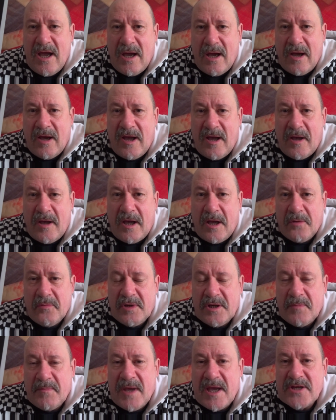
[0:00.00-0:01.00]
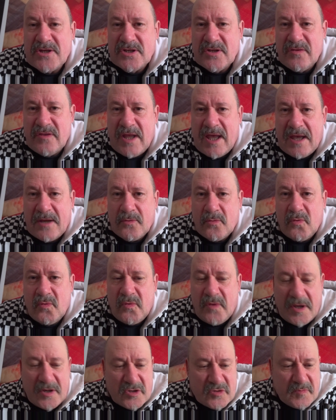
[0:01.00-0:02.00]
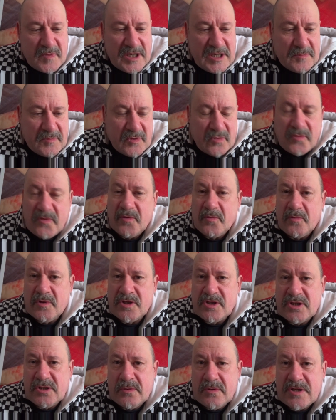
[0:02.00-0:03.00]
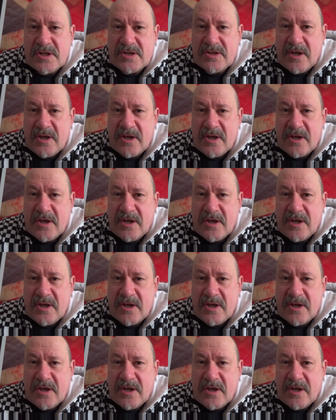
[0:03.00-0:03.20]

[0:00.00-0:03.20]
I would imagine that all those people that were Jewish,